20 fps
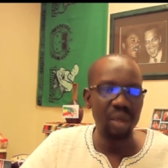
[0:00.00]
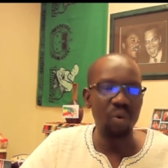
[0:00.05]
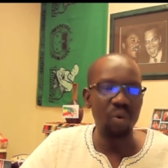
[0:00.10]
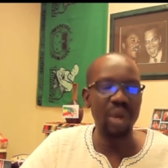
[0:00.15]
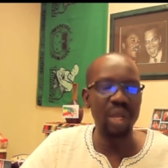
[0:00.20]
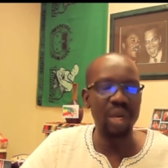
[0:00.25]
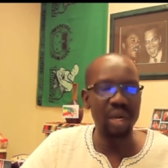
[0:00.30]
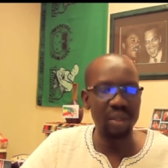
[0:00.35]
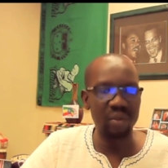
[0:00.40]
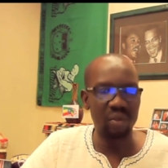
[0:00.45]

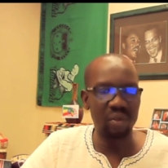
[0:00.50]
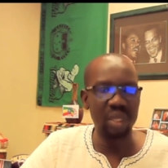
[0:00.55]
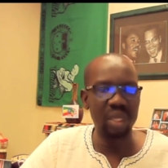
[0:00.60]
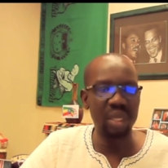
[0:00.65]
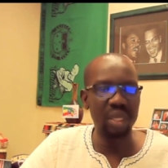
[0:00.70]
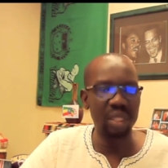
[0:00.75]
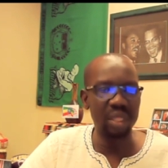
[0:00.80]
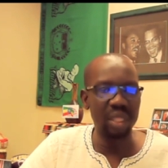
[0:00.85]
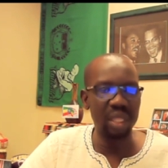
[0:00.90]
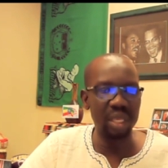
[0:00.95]
Whereas
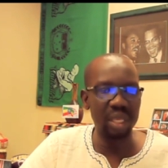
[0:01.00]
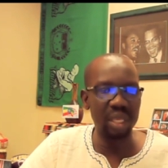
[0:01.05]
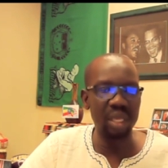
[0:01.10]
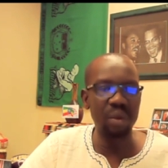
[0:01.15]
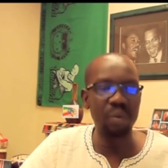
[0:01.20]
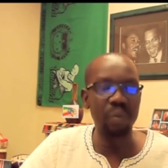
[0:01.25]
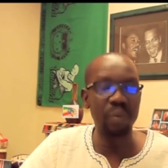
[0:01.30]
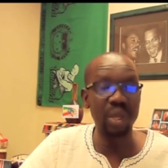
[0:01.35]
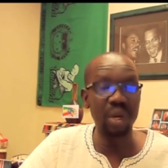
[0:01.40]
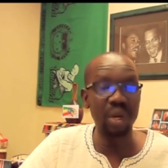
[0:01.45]
the
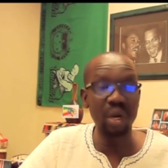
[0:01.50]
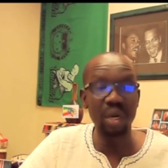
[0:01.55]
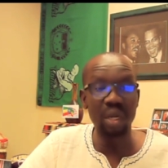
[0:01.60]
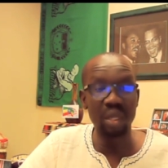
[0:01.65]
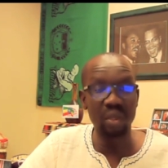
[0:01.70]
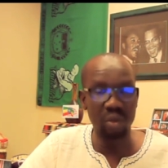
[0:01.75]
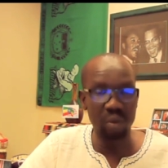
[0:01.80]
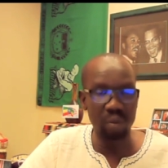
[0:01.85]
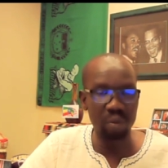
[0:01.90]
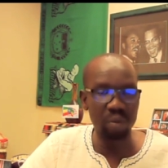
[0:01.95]

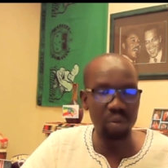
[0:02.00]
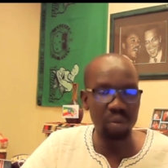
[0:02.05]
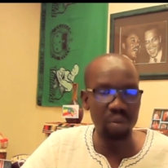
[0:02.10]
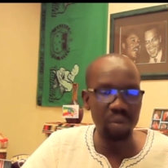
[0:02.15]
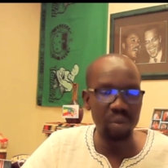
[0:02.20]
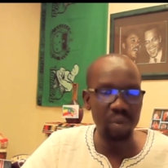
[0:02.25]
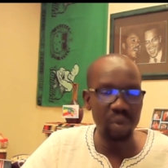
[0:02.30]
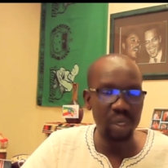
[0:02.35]
imperialism